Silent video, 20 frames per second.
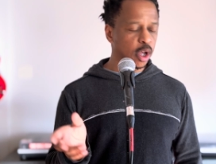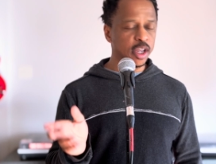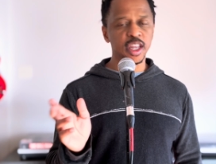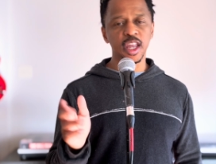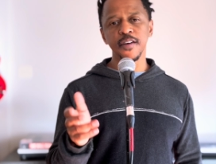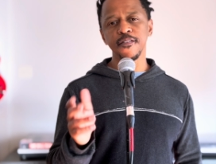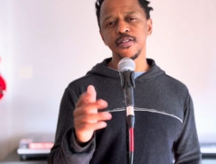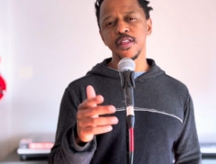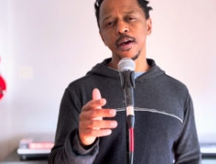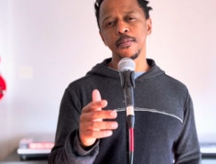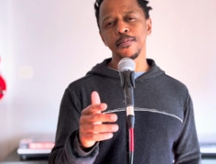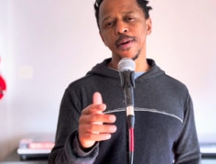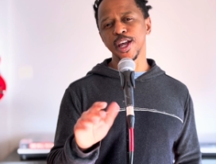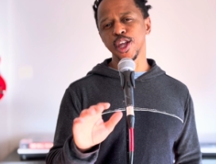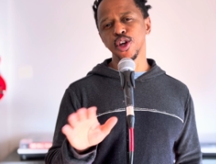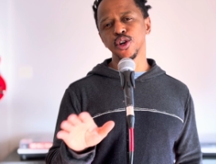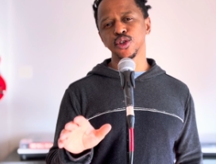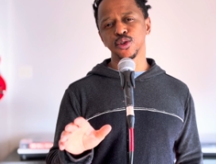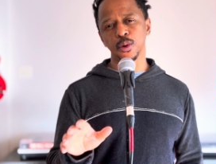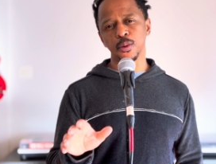I give them my
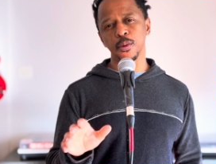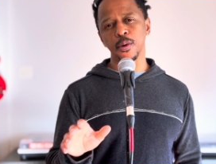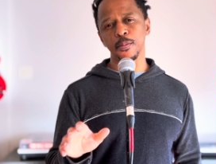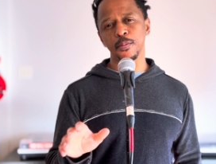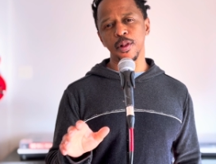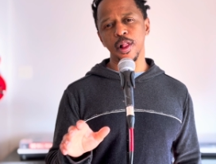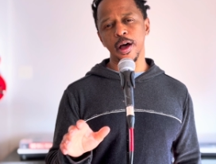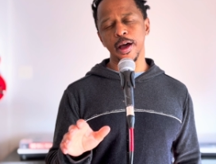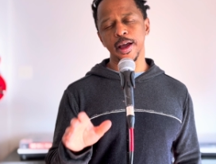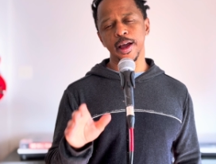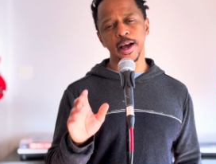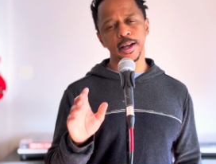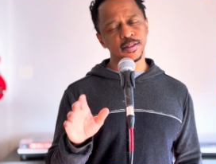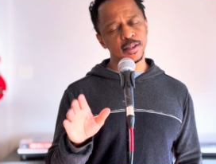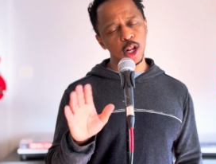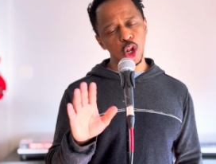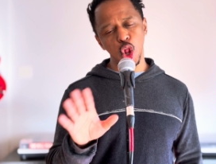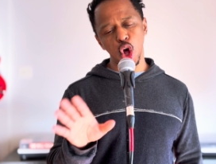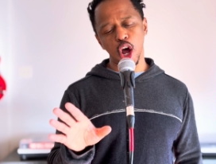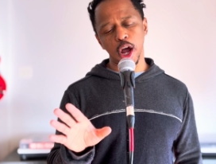usual reply. I say,
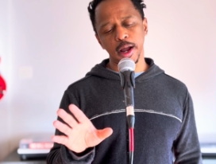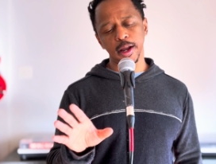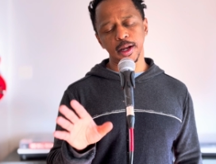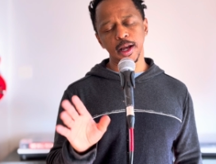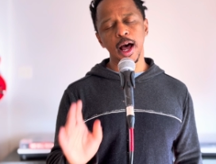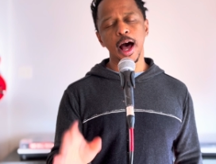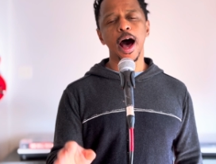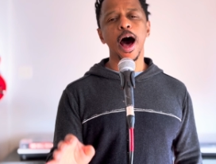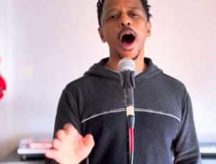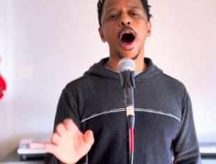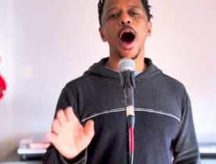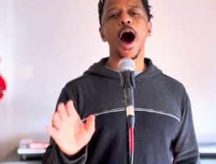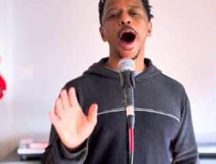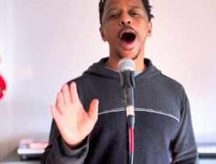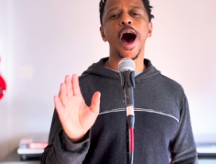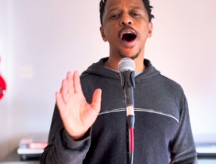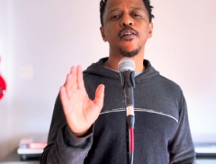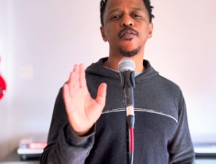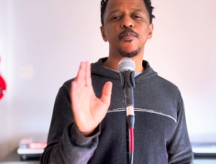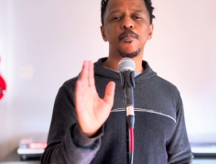"Look, I
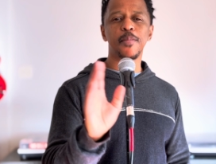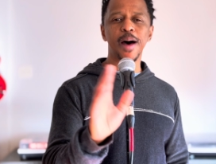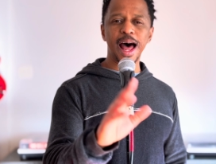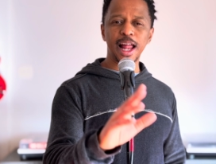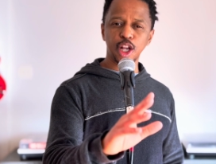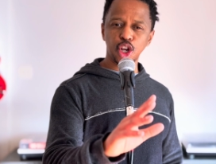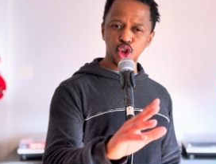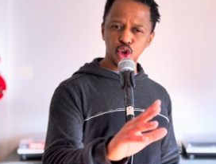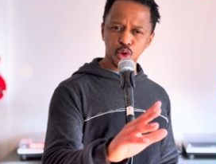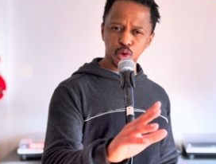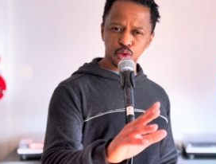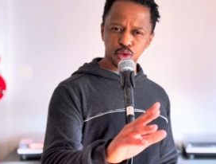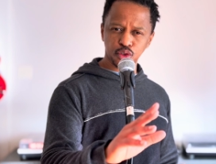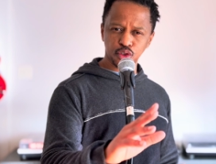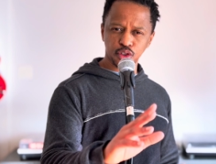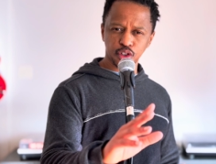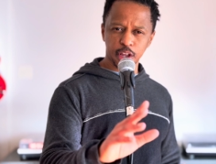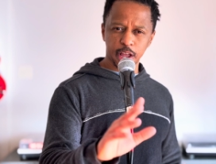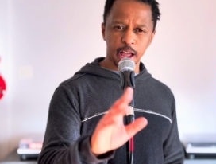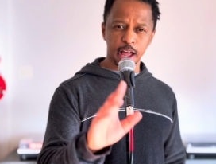have bad
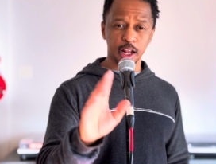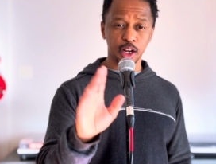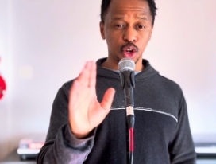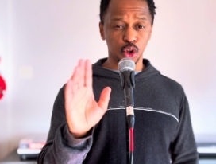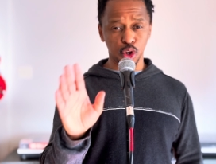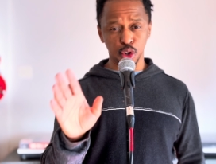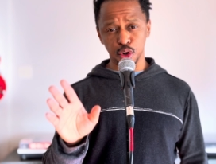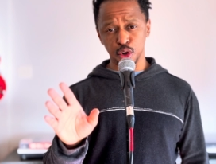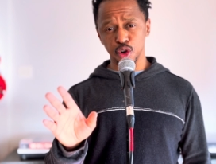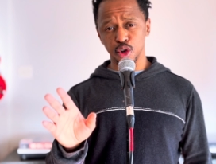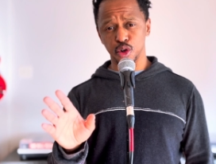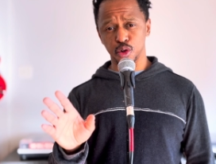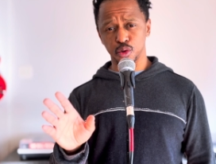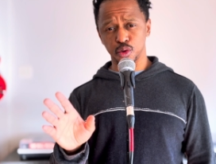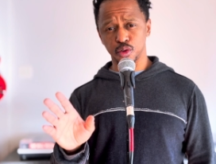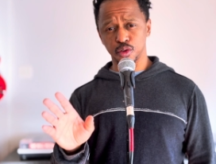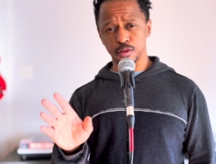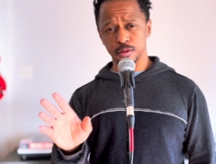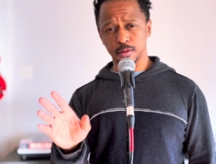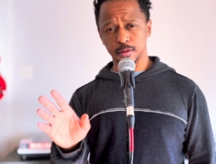news and good
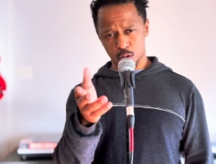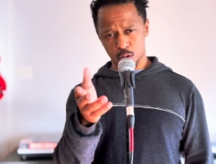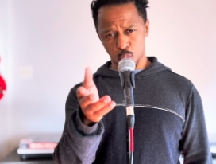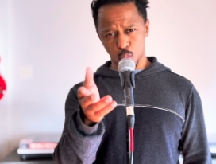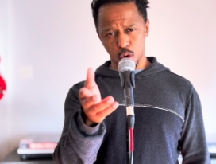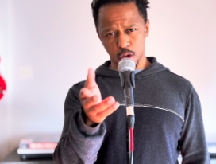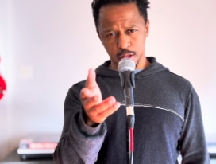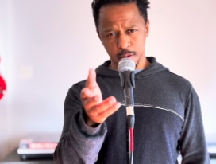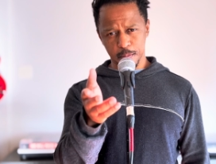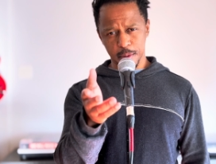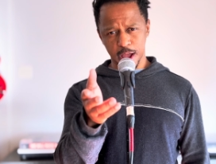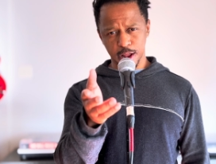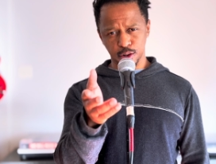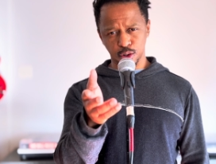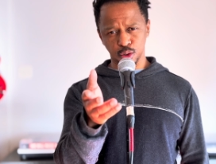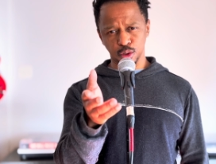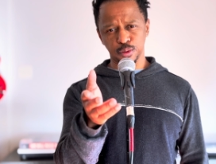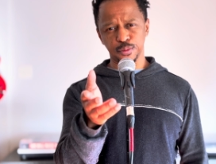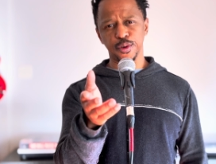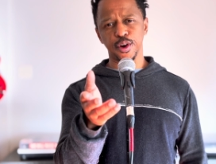news. You want the bad
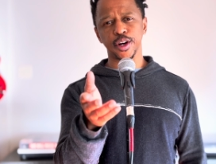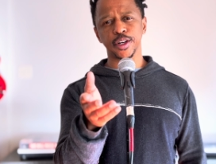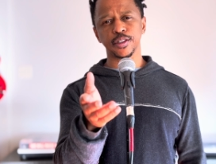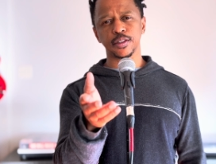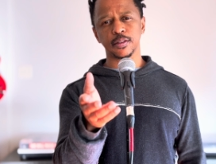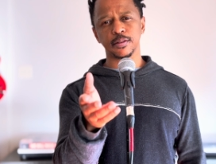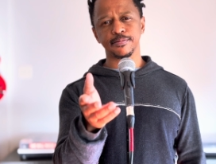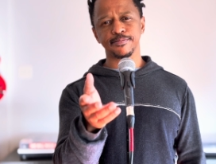news first?